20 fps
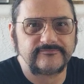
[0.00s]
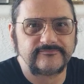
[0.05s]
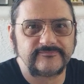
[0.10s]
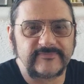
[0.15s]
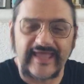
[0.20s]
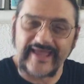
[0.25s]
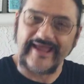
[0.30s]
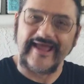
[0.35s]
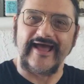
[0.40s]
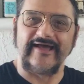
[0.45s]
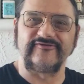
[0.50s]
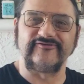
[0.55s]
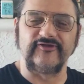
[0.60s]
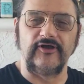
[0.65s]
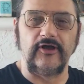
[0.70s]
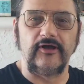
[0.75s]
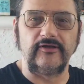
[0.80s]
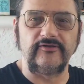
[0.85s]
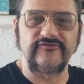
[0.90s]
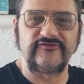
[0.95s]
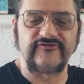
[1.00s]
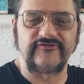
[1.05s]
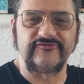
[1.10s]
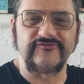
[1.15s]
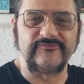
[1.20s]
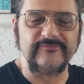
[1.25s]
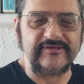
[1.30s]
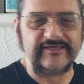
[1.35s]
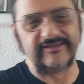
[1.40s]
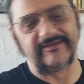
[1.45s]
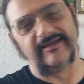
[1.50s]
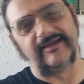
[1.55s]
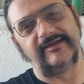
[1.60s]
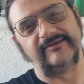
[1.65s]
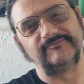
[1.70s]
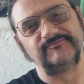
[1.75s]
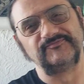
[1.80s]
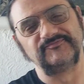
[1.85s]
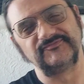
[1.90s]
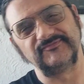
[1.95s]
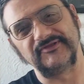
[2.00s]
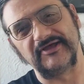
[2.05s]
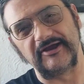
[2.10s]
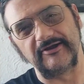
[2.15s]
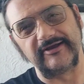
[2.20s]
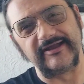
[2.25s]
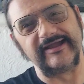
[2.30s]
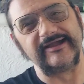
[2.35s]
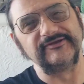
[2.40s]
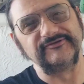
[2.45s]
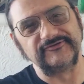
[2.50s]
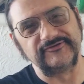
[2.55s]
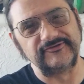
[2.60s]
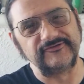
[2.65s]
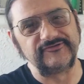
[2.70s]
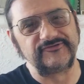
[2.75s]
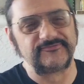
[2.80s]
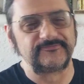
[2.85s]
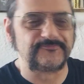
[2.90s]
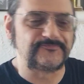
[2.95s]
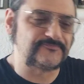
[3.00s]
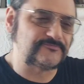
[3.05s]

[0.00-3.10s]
Hey, assholes. It's me again, Larry Andrews.